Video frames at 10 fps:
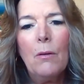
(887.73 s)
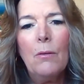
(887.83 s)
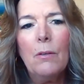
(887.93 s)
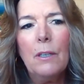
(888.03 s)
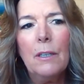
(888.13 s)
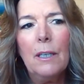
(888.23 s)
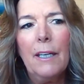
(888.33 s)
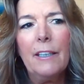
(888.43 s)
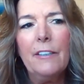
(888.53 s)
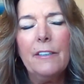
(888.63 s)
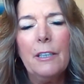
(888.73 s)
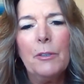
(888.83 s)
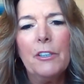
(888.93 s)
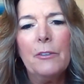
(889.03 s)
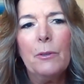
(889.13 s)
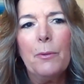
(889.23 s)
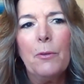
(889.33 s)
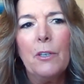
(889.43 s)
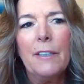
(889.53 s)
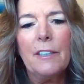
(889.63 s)
Or I get a neighborhood
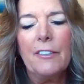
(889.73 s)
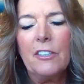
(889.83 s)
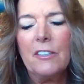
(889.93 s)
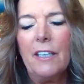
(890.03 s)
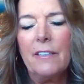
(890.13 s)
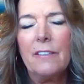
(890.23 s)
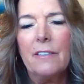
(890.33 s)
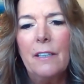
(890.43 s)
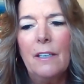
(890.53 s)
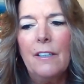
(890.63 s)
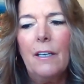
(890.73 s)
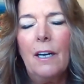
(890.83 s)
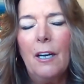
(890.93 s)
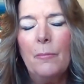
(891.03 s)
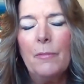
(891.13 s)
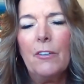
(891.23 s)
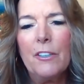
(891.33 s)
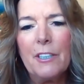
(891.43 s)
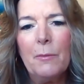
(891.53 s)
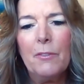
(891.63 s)
report that just has um, of
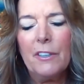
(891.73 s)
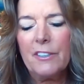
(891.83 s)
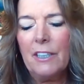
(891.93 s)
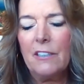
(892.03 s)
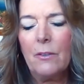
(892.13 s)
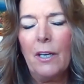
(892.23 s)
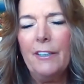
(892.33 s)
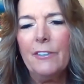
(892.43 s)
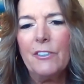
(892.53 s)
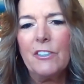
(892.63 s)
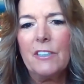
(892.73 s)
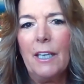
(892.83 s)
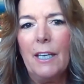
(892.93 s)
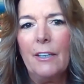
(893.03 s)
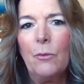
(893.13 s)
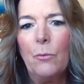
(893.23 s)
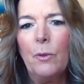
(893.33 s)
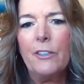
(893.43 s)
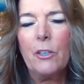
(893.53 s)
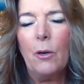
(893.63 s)
course, I'm in real estate, so I understand
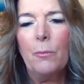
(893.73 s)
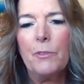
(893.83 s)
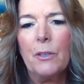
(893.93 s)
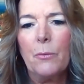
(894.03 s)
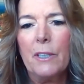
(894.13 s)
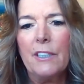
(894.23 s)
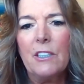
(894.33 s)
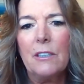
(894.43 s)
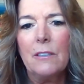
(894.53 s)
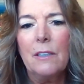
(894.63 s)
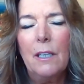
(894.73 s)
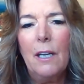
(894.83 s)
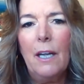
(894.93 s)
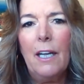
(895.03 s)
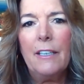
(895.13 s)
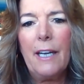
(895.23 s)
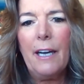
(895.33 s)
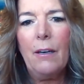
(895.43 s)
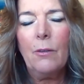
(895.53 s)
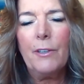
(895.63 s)
which homes are which and and
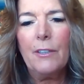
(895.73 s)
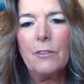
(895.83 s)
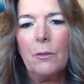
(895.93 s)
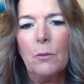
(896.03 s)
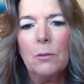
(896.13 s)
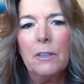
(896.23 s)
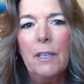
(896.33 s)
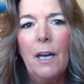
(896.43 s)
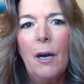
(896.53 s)
how they sold,